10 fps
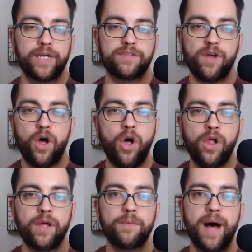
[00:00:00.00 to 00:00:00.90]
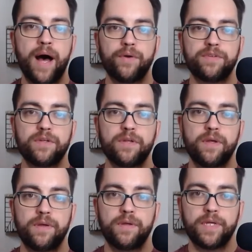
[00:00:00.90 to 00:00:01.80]
it's all about
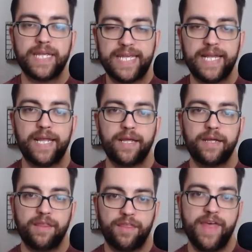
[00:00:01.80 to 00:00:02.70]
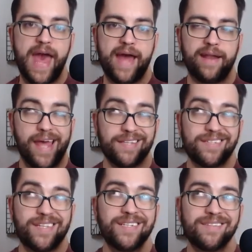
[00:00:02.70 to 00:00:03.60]
getting that
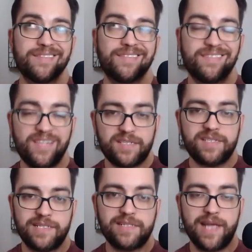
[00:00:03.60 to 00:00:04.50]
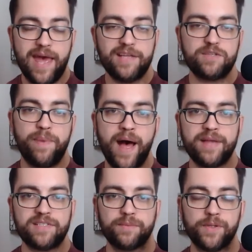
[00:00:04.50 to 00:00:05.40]
as consistent as
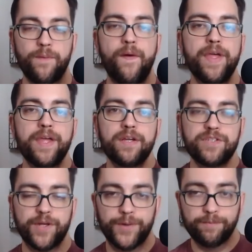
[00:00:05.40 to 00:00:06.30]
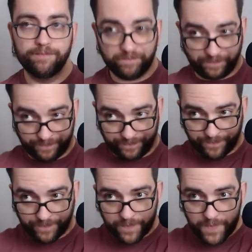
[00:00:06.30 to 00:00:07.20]
possible. So
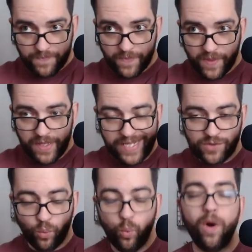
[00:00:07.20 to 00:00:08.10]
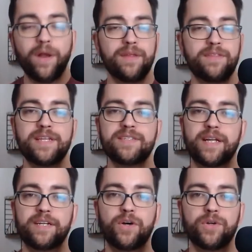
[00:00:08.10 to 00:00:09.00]
it's one of the things that
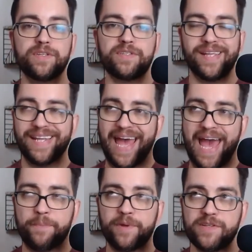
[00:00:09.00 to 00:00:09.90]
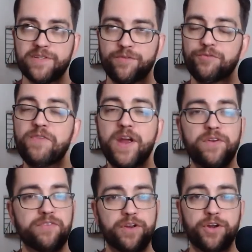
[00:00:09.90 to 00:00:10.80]
I notice. It happens
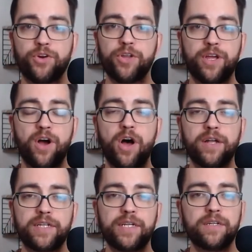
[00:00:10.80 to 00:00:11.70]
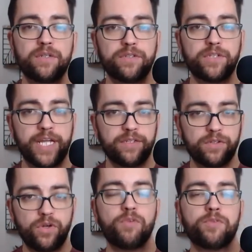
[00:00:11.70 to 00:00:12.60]
very, very early on
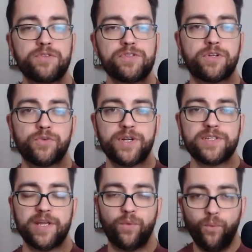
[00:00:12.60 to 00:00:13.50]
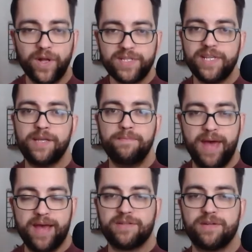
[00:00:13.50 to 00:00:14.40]
in golfers' careers. Like, once they can
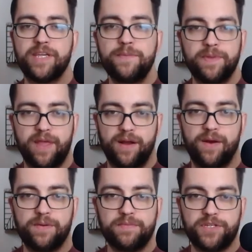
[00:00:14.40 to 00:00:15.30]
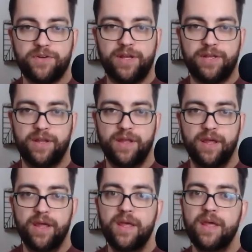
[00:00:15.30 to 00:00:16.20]
master keeping that arm straight,
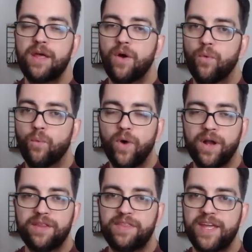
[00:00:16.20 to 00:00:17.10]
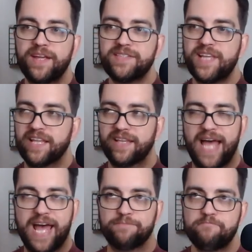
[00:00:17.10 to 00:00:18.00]
one of the things,
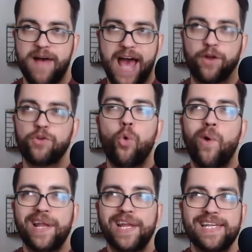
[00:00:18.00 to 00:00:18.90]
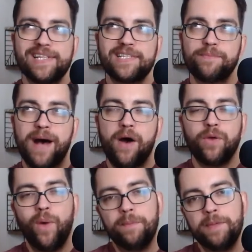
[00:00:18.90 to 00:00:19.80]
I don't know what it is about
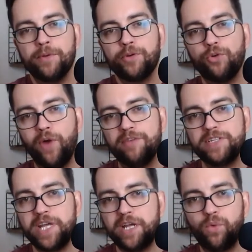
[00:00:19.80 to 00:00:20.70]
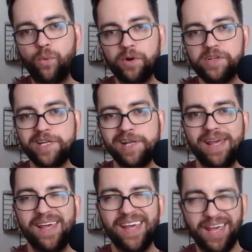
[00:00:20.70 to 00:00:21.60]
it, why people gravitate towards it.
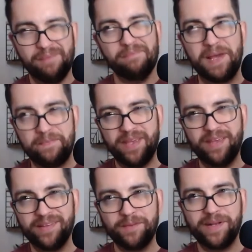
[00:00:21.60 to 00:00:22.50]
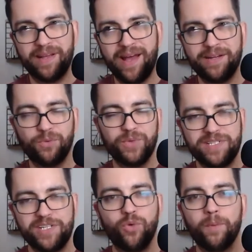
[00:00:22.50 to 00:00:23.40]
It might be a little bit of kind of
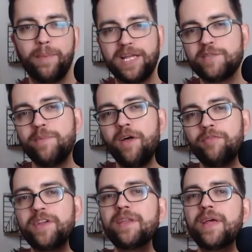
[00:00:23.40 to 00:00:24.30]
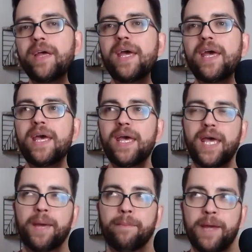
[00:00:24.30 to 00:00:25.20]
residual baseball feeling.
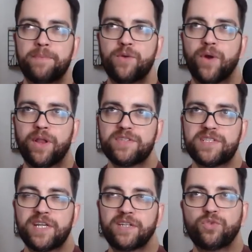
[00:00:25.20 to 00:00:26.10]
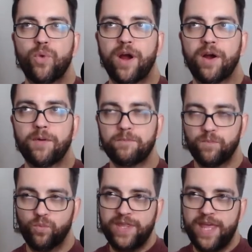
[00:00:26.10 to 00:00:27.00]
It might be one of those things where
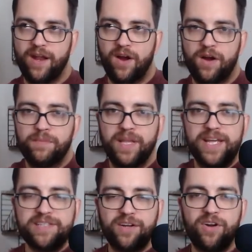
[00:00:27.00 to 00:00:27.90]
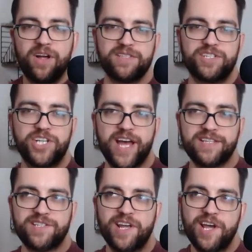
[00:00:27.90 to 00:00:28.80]
when that arm lays across the
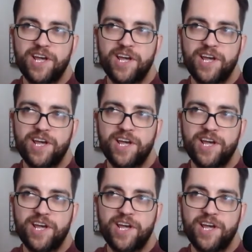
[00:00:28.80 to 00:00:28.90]
chest,